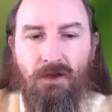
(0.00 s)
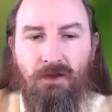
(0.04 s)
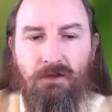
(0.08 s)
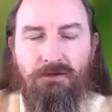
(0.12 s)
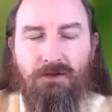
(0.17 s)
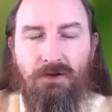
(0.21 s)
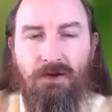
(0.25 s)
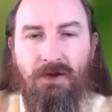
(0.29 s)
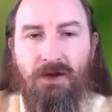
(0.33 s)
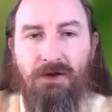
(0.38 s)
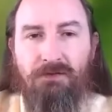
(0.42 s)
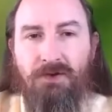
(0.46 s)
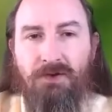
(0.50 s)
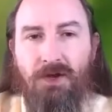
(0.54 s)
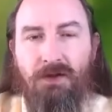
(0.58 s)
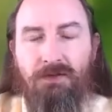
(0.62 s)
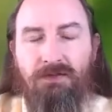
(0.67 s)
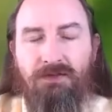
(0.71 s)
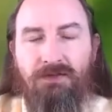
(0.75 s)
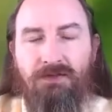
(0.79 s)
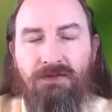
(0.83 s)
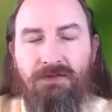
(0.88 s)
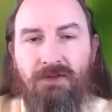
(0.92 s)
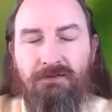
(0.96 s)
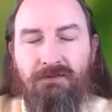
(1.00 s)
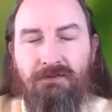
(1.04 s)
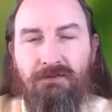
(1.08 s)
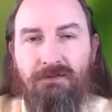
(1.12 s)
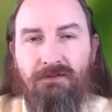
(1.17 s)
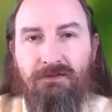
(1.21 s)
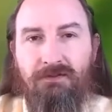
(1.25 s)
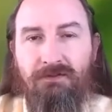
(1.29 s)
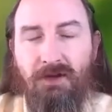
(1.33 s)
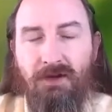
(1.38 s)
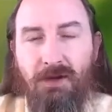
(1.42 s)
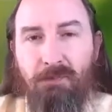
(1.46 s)
So I've got this
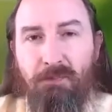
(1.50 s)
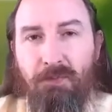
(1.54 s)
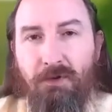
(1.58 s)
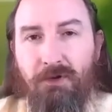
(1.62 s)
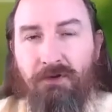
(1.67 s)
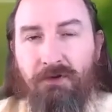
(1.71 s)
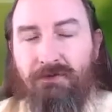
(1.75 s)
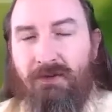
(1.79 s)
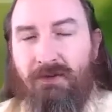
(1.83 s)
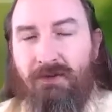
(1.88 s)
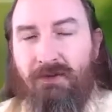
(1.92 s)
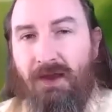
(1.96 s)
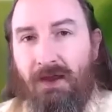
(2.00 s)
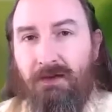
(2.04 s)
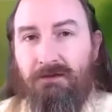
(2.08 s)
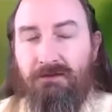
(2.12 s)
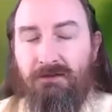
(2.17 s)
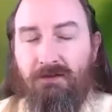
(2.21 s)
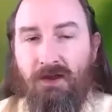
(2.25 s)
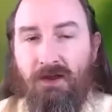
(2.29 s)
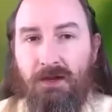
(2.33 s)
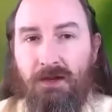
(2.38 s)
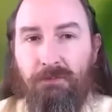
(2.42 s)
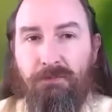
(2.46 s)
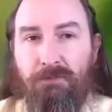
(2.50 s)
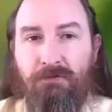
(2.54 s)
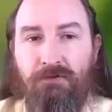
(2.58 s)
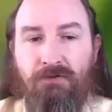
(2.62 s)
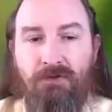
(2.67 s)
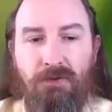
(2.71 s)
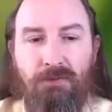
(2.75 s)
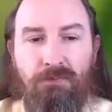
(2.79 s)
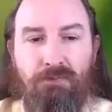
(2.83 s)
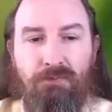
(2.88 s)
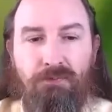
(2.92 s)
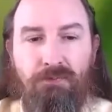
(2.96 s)
Cypress and
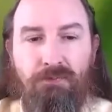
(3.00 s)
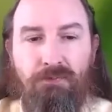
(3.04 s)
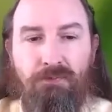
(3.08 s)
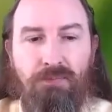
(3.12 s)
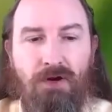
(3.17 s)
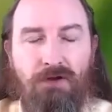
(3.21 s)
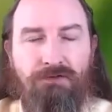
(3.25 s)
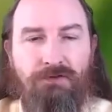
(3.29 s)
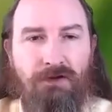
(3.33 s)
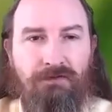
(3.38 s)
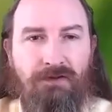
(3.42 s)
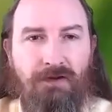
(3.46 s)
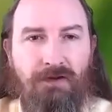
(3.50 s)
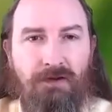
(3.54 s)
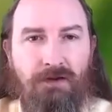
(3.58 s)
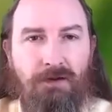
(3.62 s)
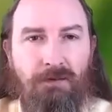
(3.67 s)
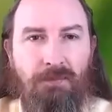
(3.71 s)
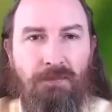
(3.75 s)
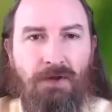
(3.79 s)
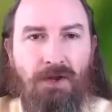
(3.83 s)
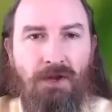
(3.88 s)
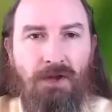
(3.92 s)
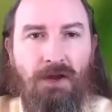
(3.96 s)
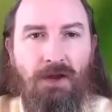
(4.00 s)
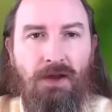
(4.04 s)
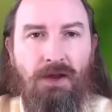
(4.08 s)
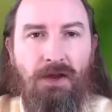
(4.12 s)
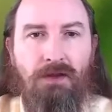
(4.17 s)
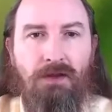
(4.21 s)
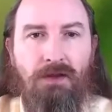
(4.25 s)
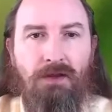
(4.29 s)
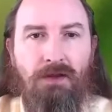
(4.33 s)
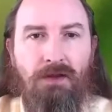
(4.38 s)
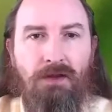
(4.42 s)
TypeScript project set up, and